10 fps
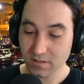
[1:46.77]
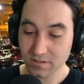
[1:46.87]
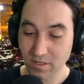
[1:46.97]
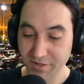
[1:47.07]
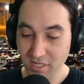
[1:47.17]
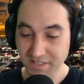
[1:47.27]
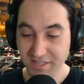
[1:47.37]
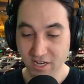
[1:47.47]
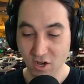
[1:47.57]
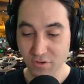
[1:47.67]
So if you don't like the
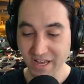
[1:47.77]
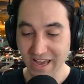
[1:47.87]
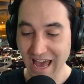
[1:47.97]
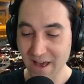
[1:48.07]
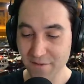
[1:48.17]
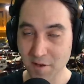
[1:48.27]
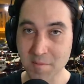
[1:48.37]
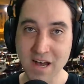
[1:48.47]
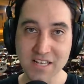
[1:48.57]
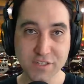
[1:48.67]
cold, they have a
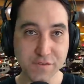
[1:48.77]
mask